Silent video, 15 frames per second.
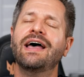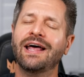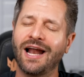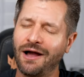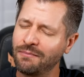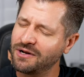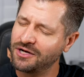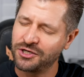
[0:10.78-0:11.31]
And
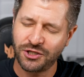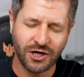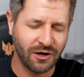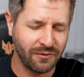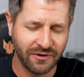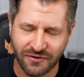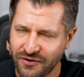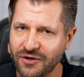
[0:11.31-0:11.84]
I'm gonna share
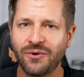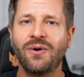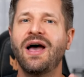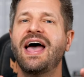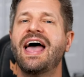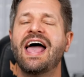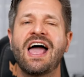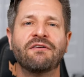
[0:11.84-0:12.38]
with you
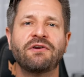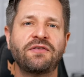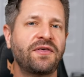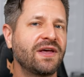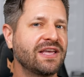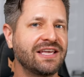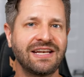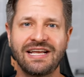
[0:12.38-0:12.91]

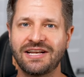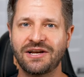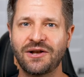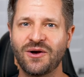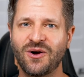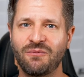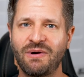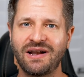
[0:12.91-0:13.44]
everything you need to
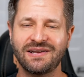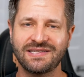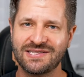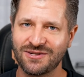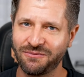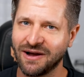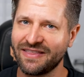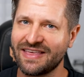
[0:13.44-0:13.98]
know about it,
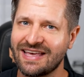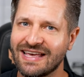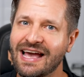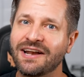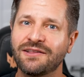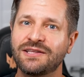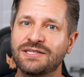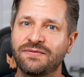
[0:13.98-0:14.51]
so by the
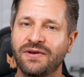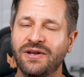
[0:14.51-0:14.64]
end of this